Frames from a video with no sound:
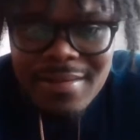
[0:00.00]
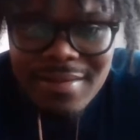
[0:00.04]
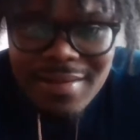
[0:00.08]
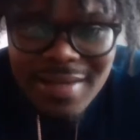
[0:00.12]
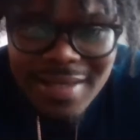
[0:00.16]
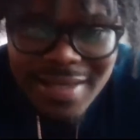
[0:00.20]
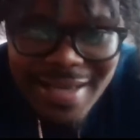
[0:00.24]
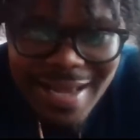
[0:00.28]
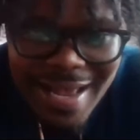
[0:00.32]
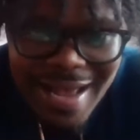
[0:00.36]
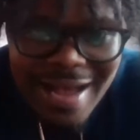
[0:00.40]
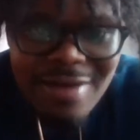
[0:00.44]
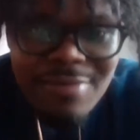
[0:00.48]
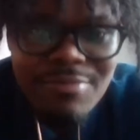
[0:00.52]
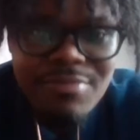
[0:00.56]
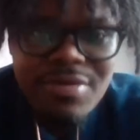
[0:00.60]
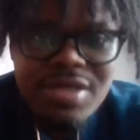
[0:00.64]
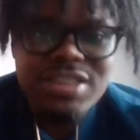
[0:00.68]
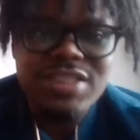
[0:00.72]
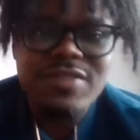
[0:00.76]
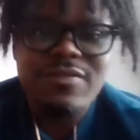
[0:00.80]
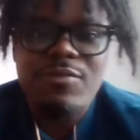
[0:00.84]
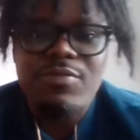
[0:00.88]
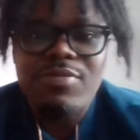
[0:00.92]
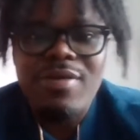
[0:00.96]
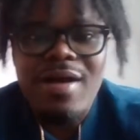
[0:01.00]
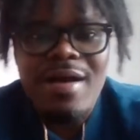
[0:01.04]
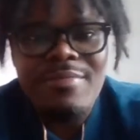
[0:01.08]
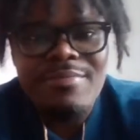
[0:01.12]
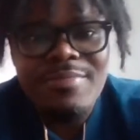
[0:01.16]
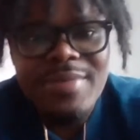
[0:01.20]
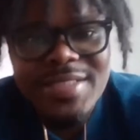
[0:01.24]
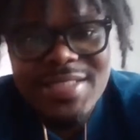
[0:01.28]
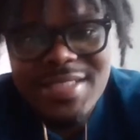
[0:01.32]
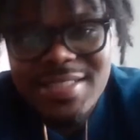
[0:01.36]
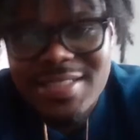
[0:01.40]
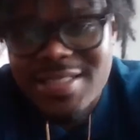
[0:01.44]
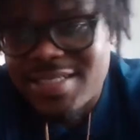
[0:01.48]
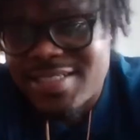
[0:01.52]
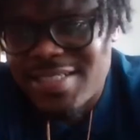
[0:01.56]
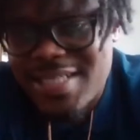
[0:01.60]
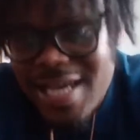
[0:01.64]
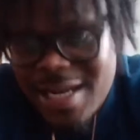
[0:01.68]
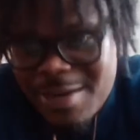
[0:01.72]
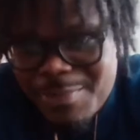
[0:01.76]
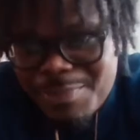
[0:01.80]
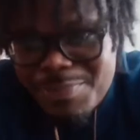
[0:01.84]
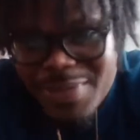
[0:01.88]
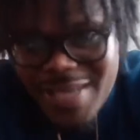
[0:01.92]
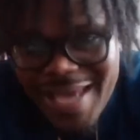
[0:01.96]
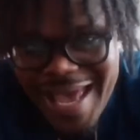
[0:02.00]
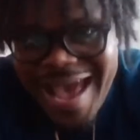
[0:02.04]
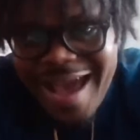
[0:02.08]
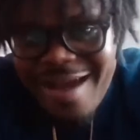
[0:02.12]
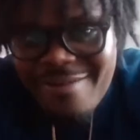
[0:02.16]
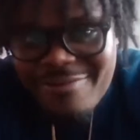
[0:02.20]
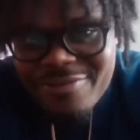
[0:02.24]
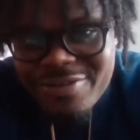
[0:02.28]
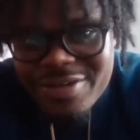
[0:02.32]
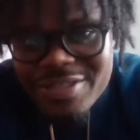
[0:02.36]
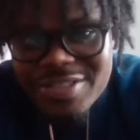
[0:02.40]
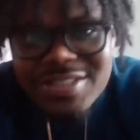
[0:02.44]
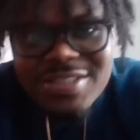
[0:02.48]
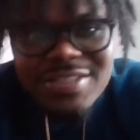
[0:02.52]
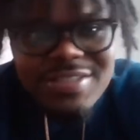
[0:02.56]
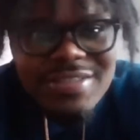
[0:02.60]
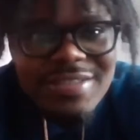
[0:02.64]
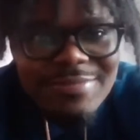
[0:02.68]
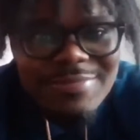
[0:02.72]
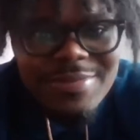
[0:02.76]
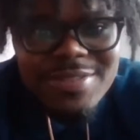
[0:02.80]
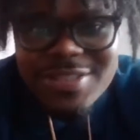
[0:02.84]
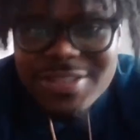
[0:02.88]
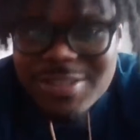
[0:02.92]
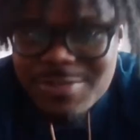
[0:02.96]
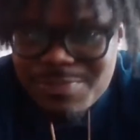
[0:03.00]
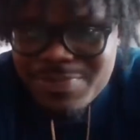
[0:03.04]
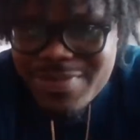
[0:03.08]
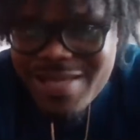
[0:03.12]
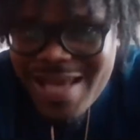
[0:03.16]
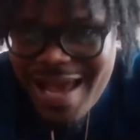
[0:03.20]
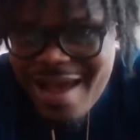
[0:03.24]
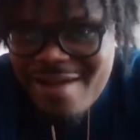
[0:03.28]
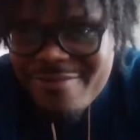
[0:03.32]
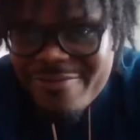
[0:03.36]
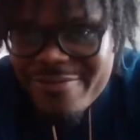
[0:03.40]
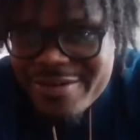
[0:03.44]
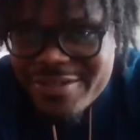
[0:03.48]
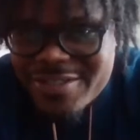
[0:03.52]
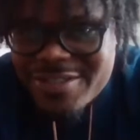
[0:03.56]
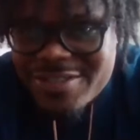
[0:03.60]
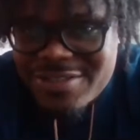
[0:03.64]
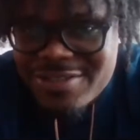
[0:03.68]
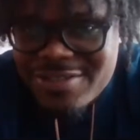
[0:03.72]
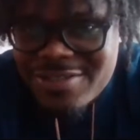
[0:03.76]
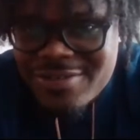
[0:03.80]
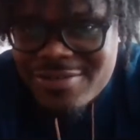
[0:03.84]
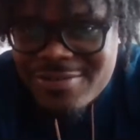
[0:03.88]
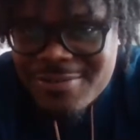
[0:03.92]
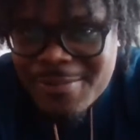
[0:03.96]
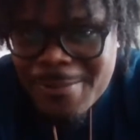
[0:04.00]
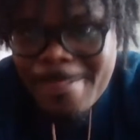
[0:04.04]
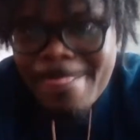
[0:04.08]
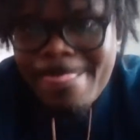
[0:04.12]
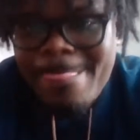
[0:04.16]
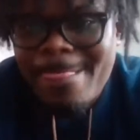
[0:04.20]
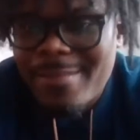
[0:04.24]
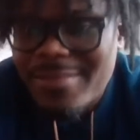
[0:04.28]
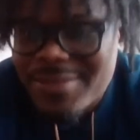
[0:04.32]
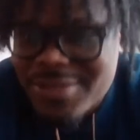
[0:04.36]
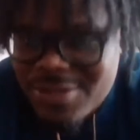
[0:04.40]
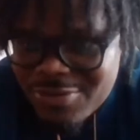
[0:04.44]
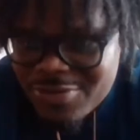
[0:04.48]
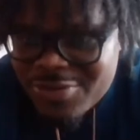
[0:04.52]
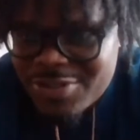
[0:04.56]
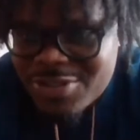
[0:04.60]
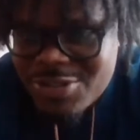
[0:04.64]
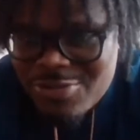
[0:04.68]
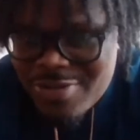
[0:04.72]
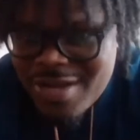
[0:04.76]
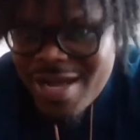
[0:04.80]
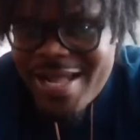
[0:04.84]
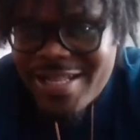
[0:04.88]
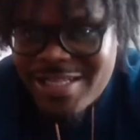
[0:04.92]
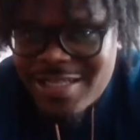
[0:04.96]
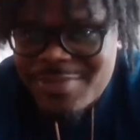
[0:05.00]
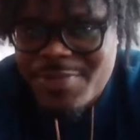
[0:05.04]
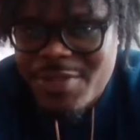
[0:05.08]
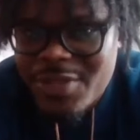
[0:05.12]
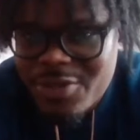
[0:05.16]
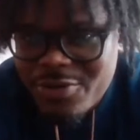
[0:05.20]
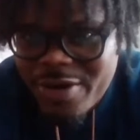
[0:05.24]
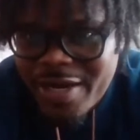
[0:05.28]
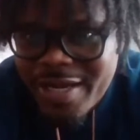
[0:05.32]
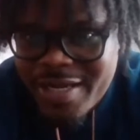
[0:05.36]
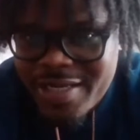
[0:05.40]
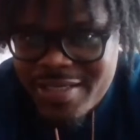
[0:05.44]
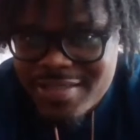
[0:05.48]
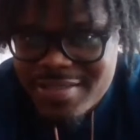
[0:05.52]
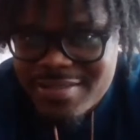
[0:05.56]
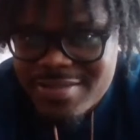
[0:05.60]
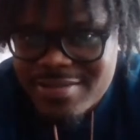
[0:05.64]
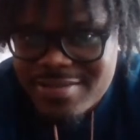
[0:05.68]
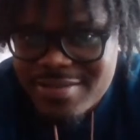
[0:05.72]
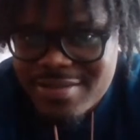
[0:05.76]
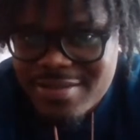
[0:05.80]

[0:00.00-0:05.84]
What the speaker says: Like, how much of a problem is it? They just got to be average. I mean, just be average. You don't have to be great.